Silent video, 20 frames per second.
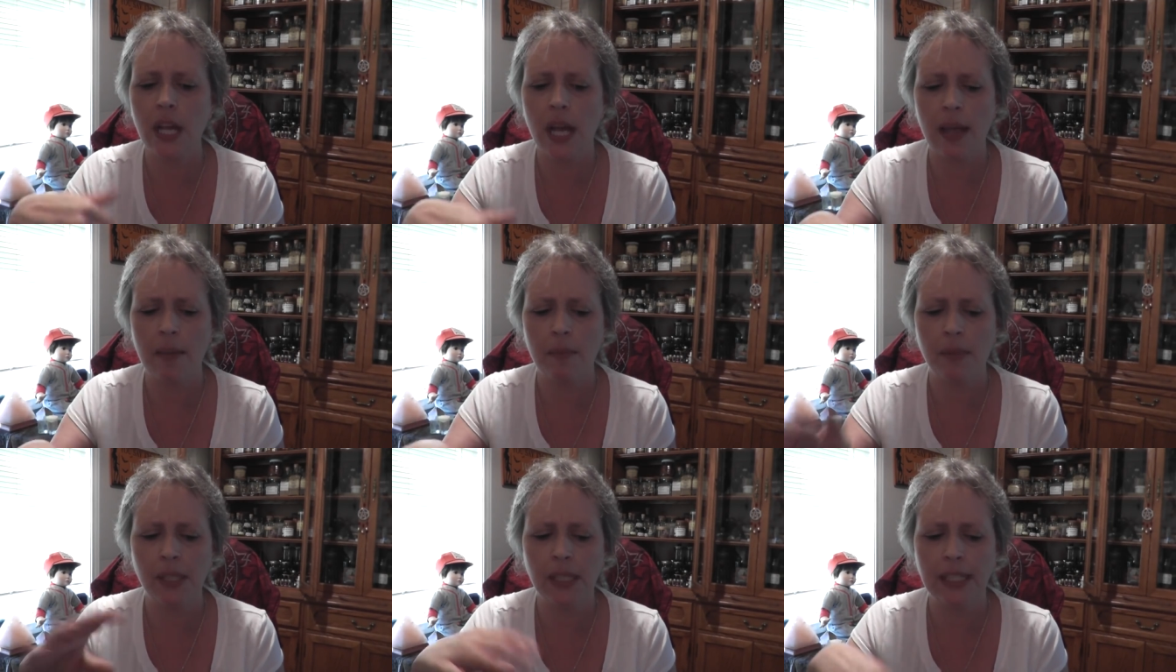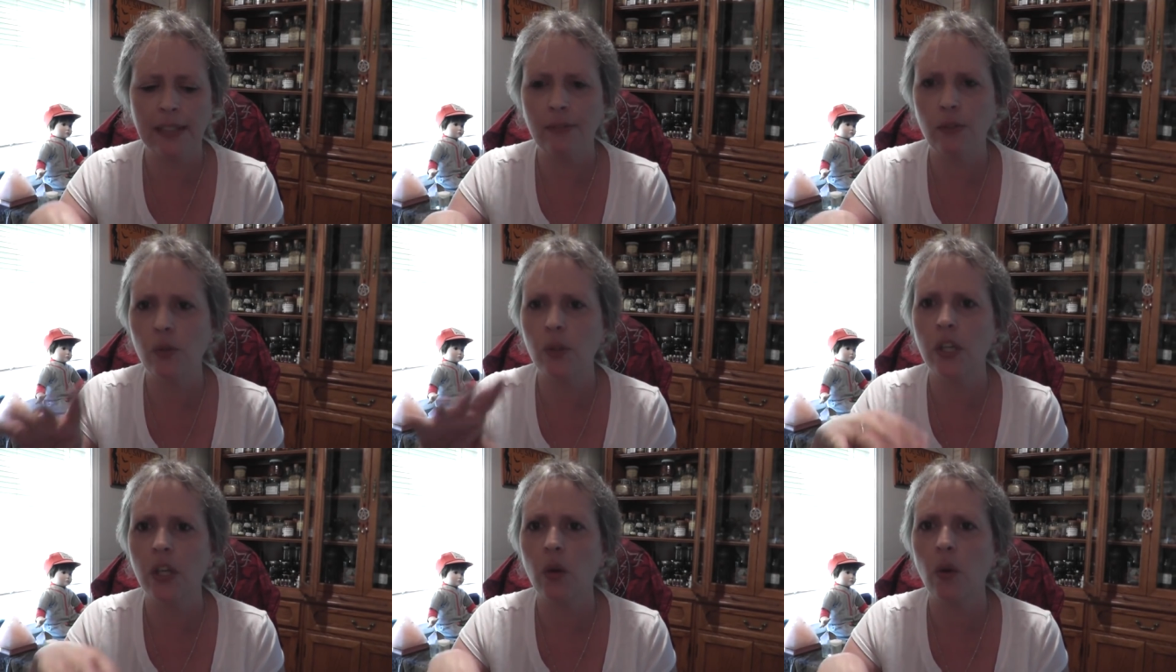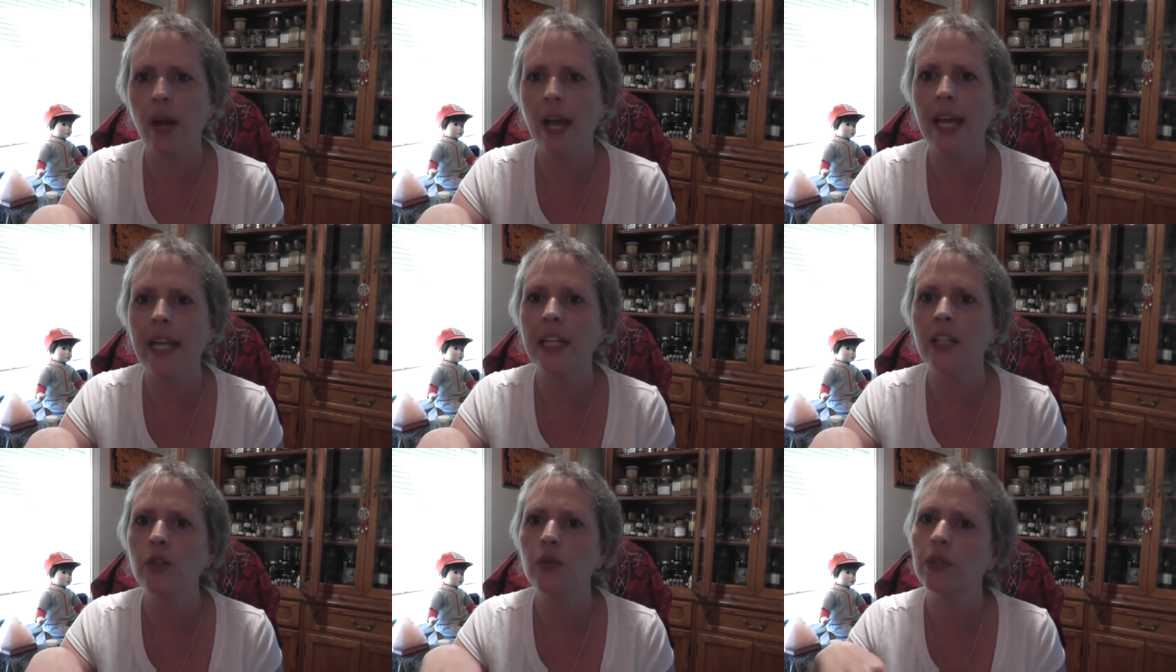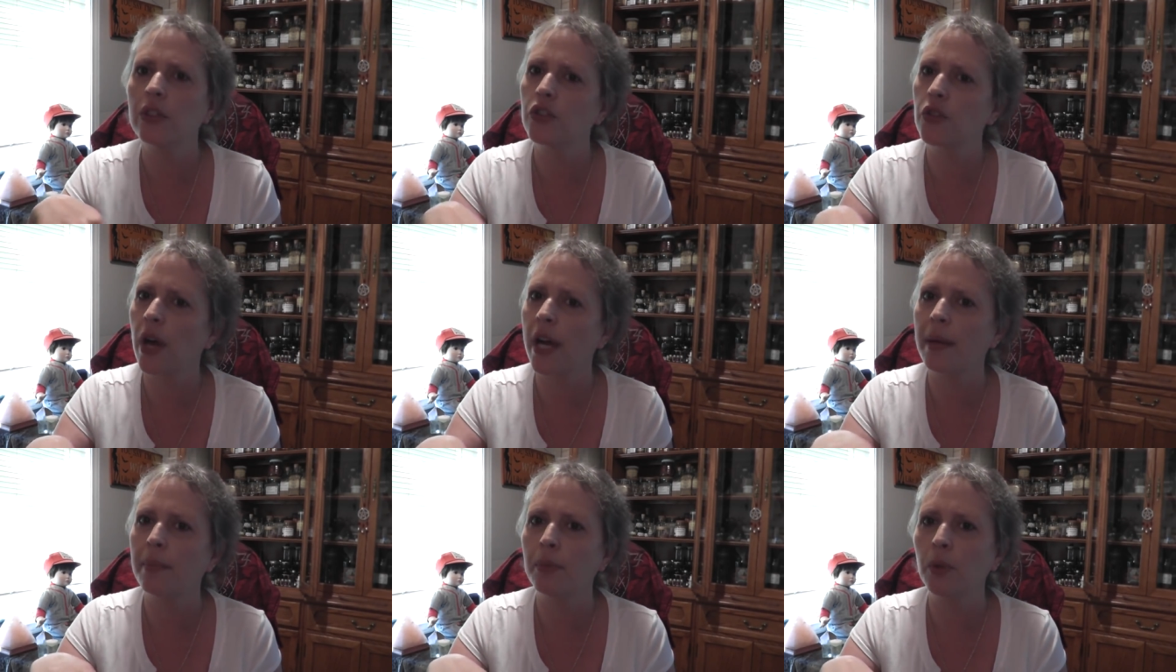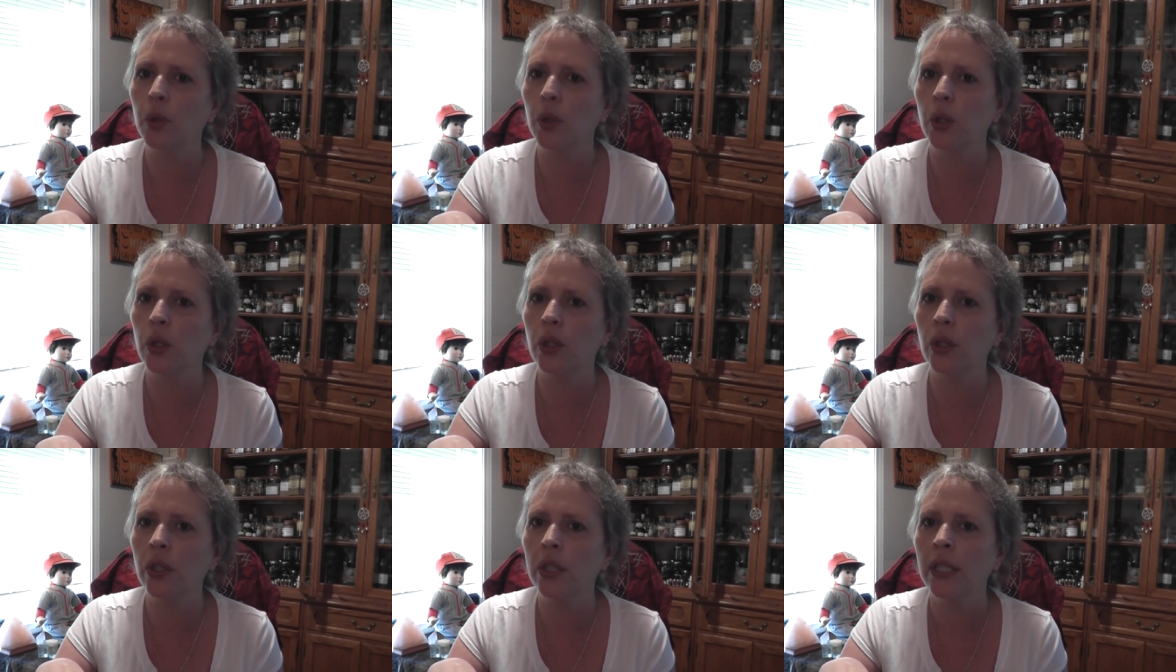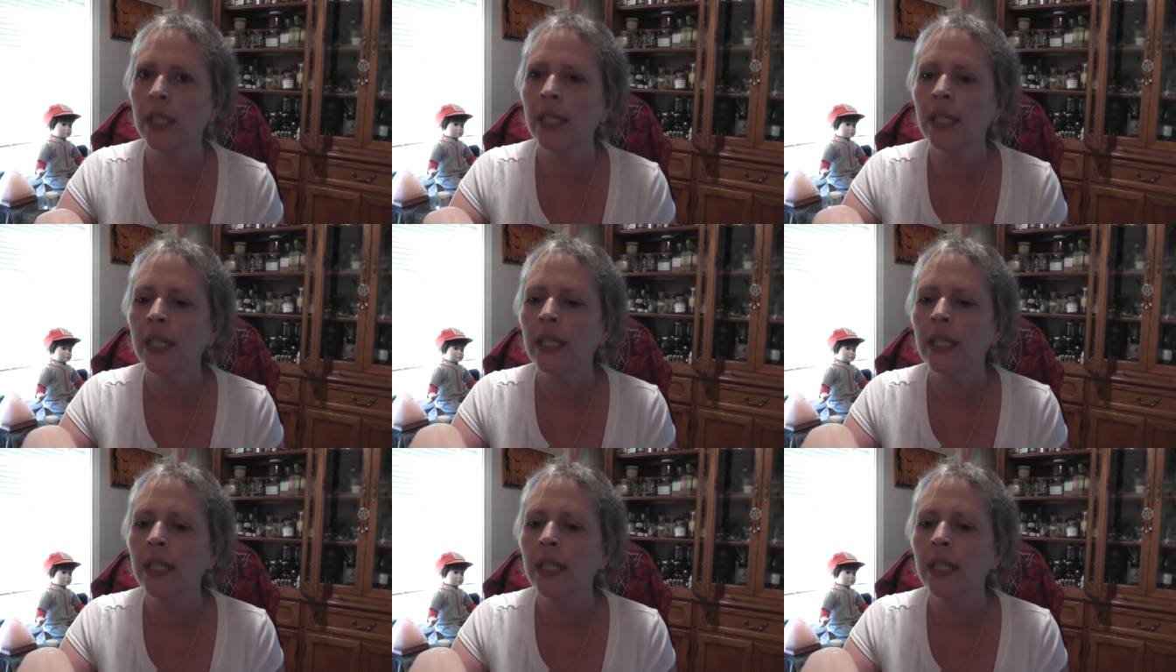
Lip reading: I believe you can go ahead and you can try to pull